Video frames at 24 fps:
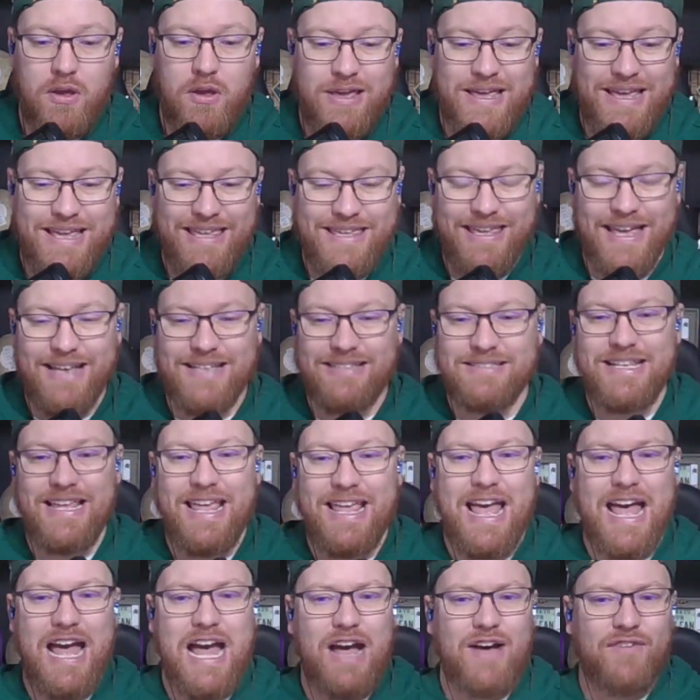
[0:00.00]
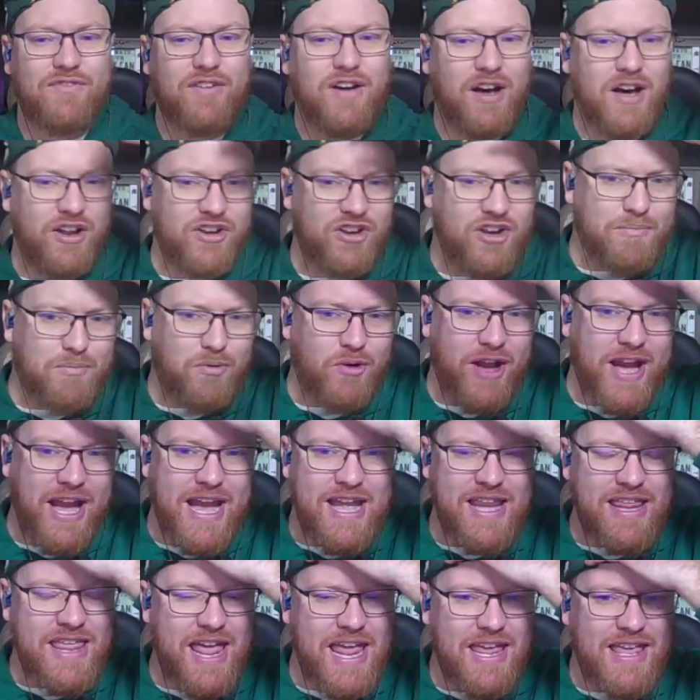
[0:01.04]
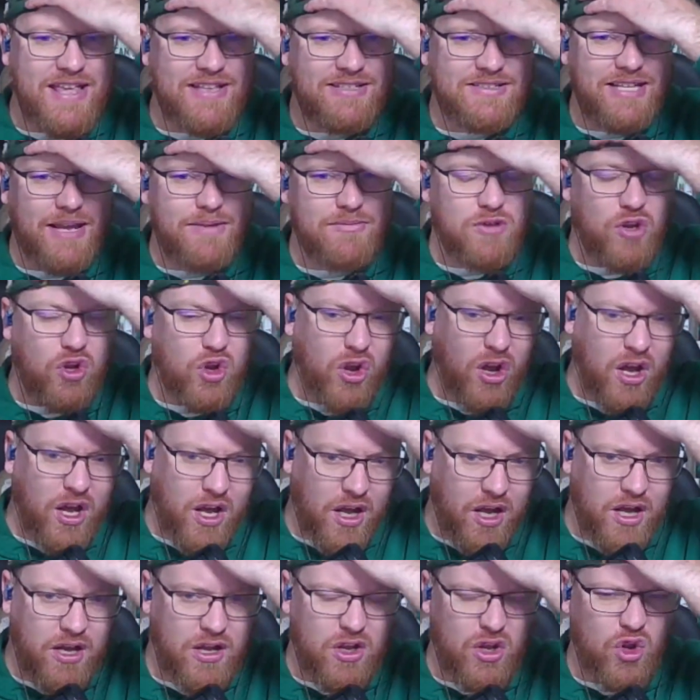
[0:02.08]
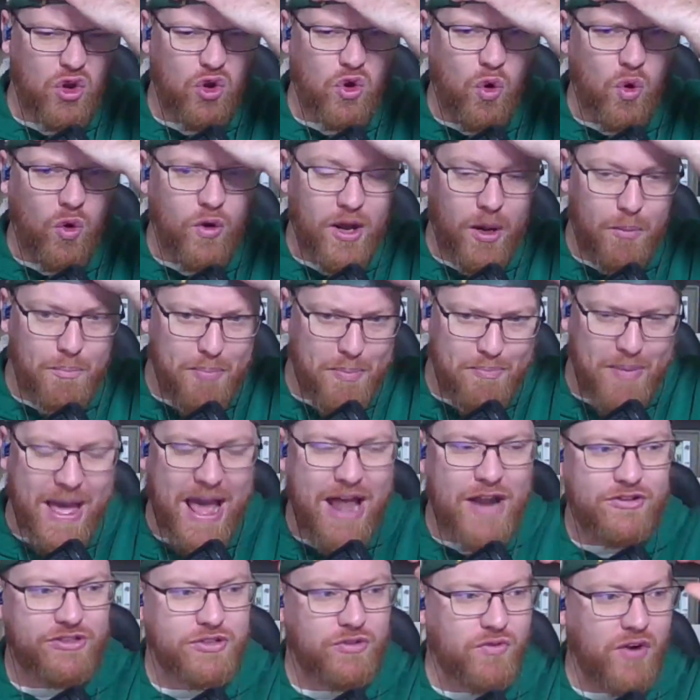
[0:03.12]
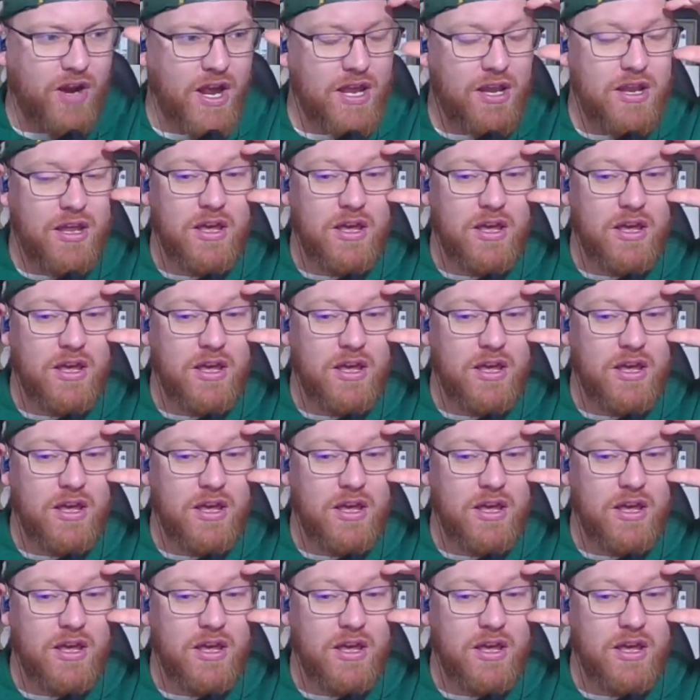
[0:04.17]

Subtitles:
Yes, they have number 88, his name, Cordell Patterson, right?